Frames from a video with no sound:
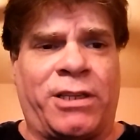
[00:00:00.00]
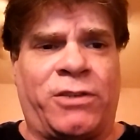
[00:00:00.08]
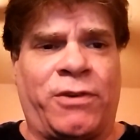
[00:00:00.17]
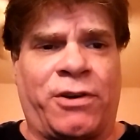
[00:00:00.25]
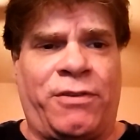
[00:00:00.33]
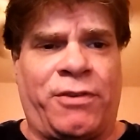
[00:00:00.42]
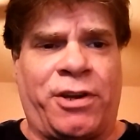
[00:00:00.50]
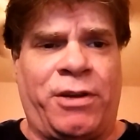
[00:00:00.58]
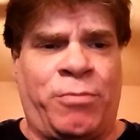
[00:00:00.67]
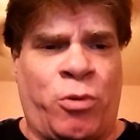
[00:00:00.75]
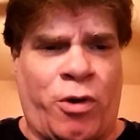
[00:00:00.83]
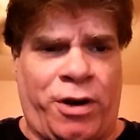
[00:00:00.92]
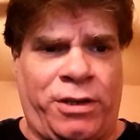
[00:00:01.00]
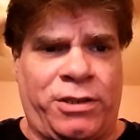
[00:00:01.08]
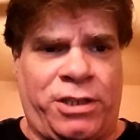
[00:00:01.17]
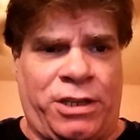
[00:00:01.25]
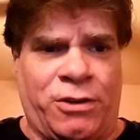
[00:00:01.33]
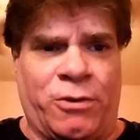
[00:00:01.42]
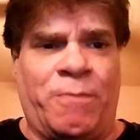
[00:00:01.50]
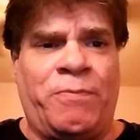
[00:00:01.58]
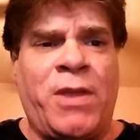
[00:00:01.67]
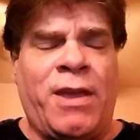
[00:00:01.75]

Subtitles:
that's very, very important to you.